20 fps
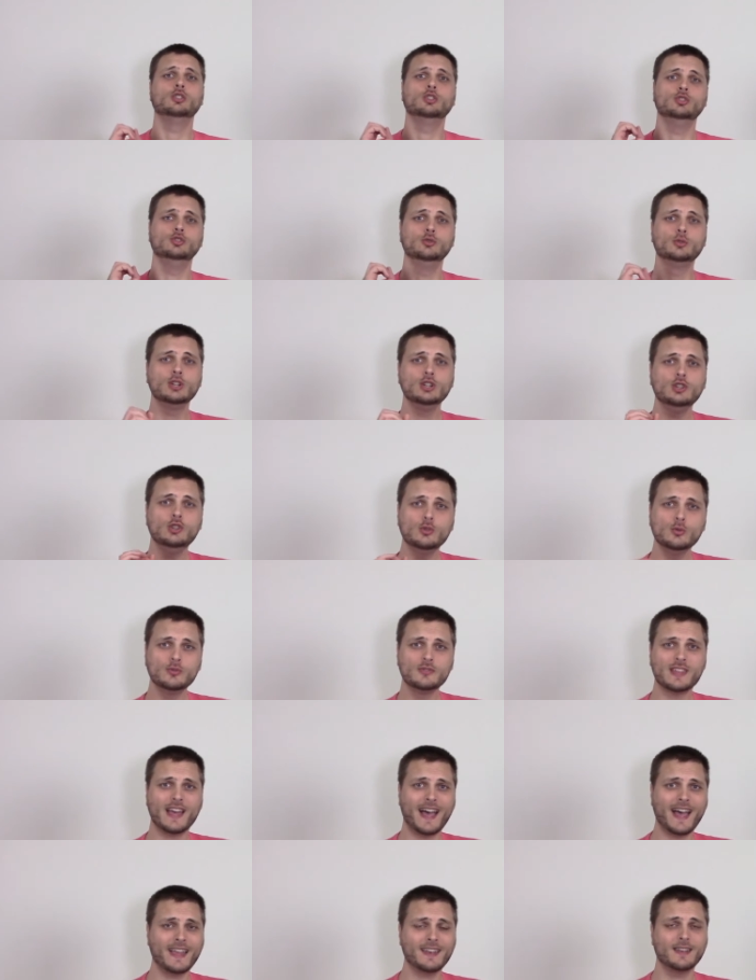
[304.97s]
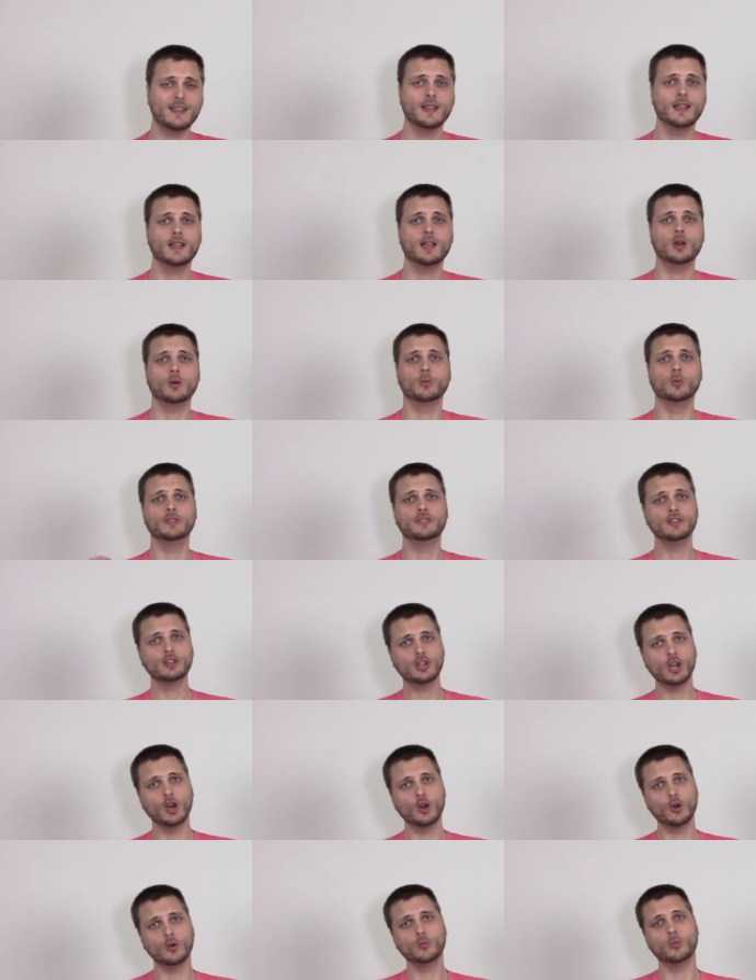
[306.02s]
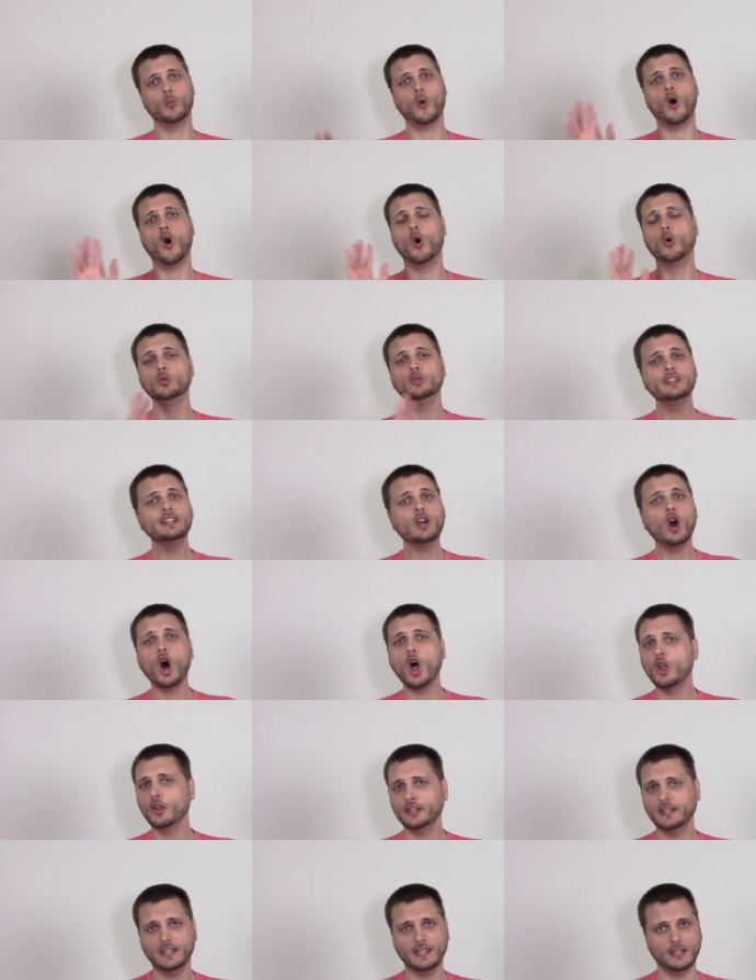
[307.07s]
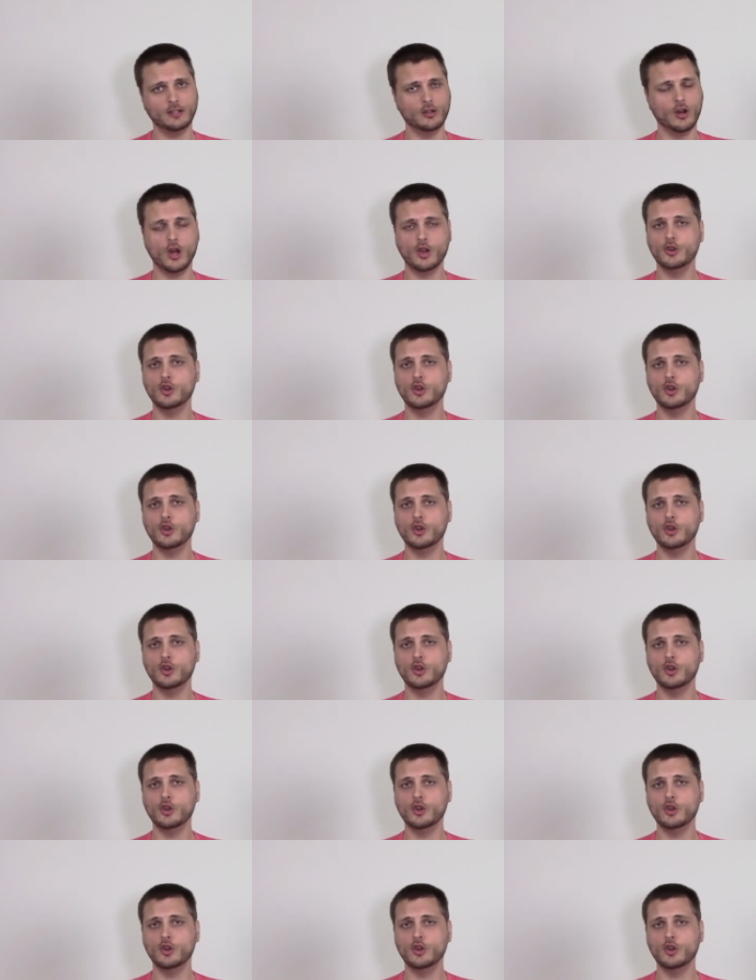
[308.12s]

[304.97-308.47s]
You can use that with the code only calling in.